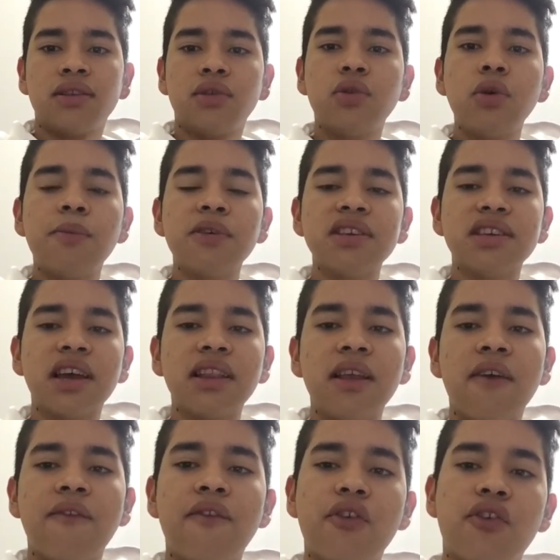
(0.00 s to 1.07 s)
TurboChat
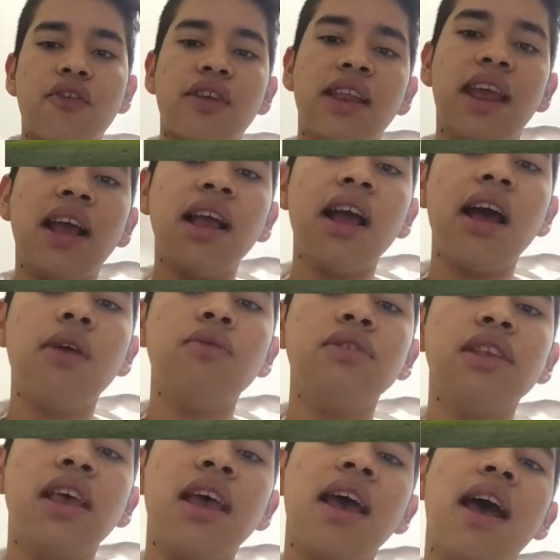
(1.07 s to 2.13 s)
for only a house
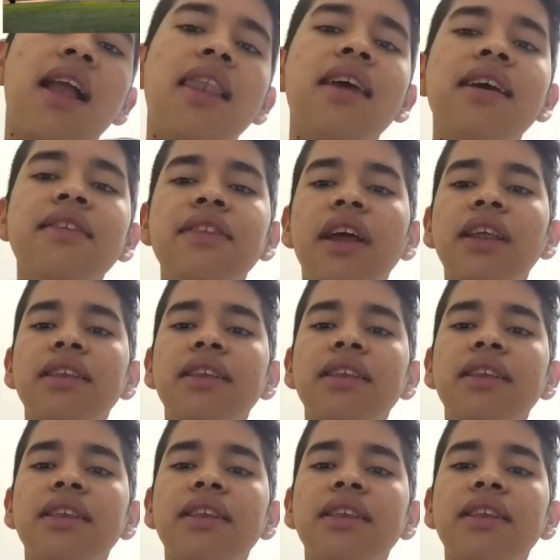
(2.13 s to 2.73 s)
and Legendary